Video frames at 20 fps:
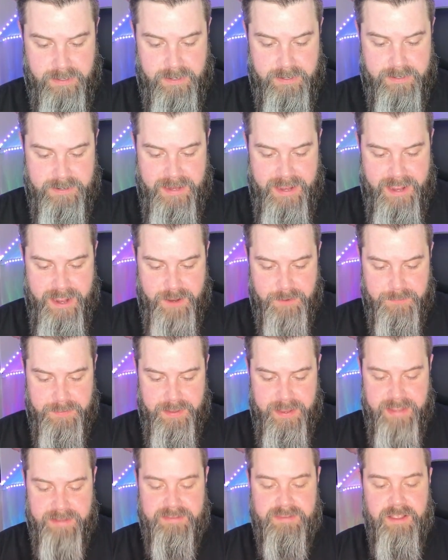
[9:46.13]
Now,
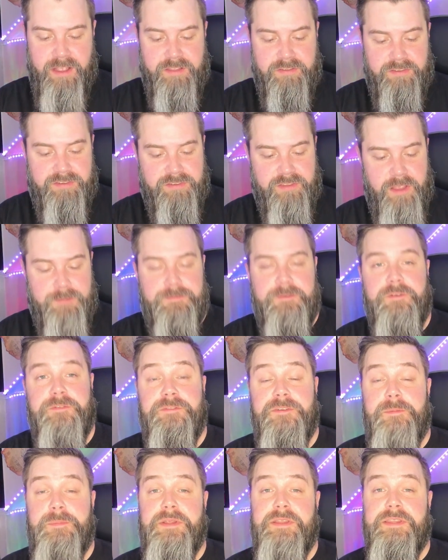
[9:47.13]
it does suffer
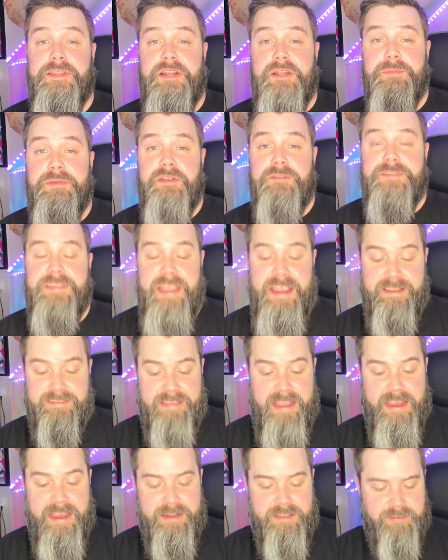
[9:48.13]
from a little bit of
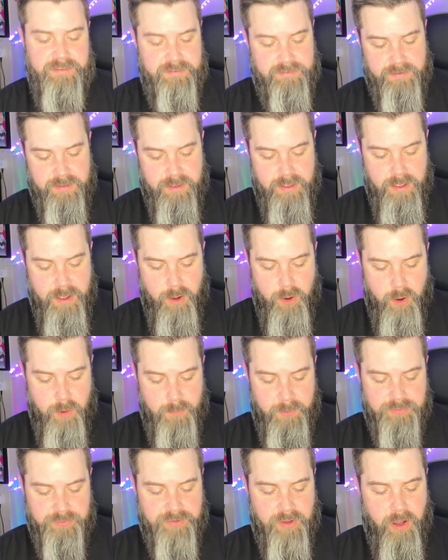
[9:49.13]
case-itis.
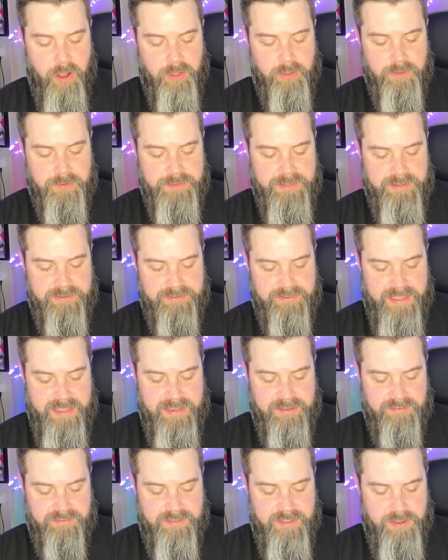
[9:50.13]
Almost all of these
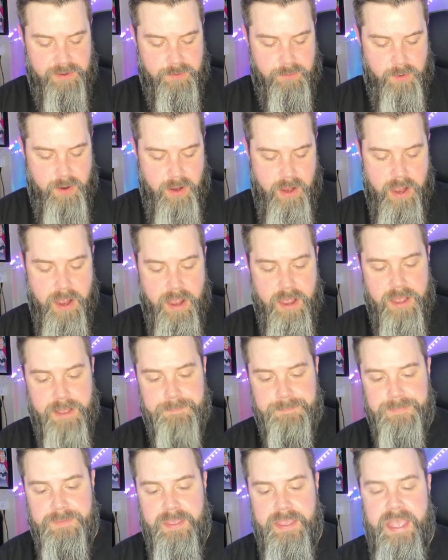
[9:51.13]
things do.
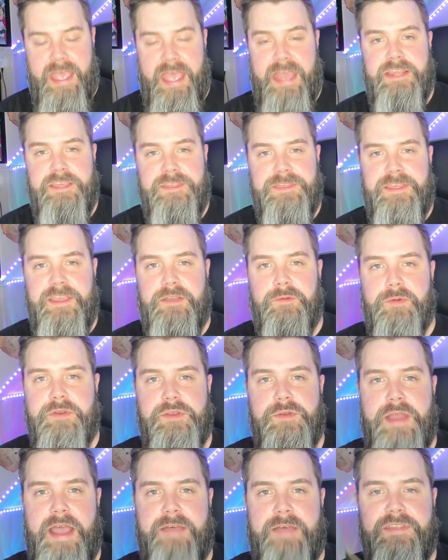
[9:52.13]
Anything when
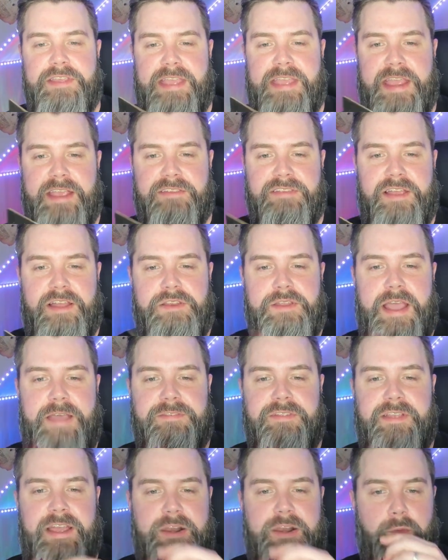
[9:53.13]
you have the case on, you have
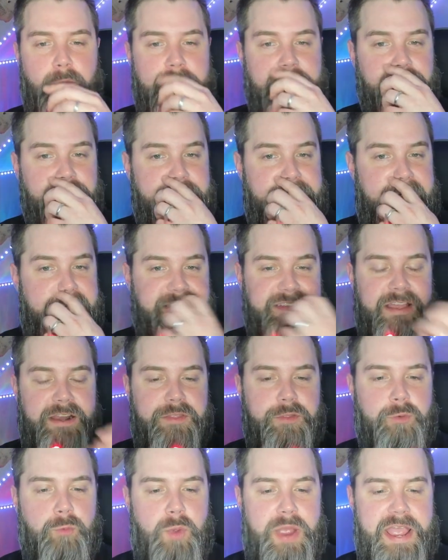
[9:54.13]
to kind of wiggle the case out of
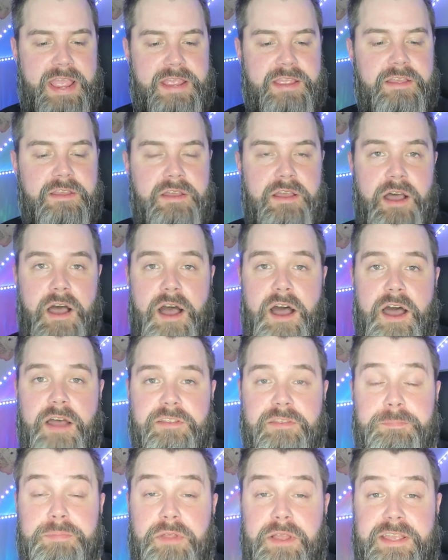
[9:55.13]
the way
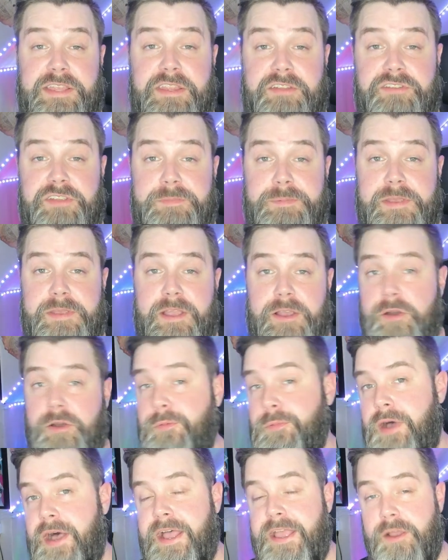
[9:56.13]
to plug in the
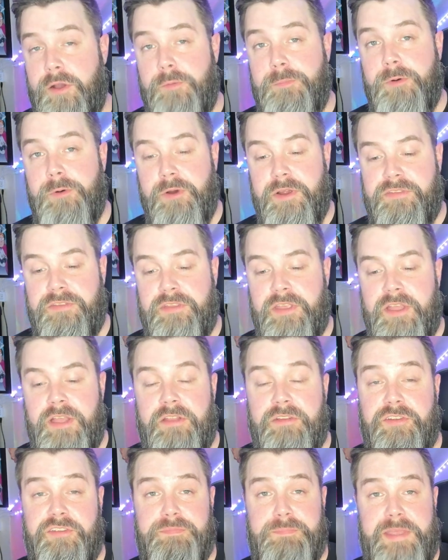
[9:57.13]
GPIO boards.
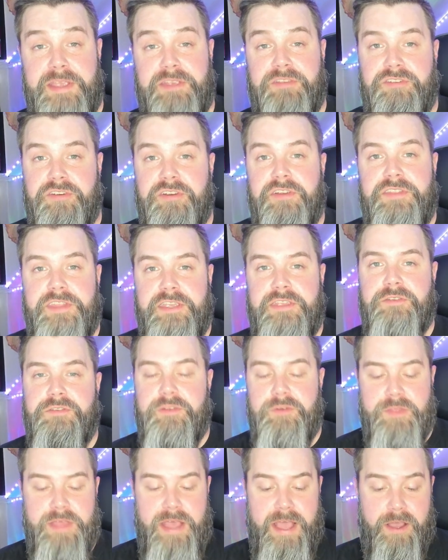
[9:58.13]
Just make sure that you
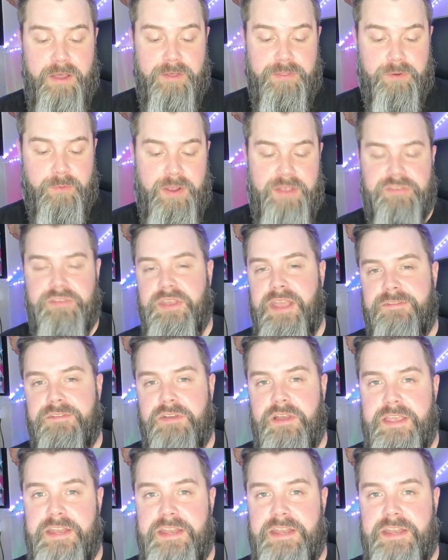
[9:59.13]
do that, otherwise you'll have an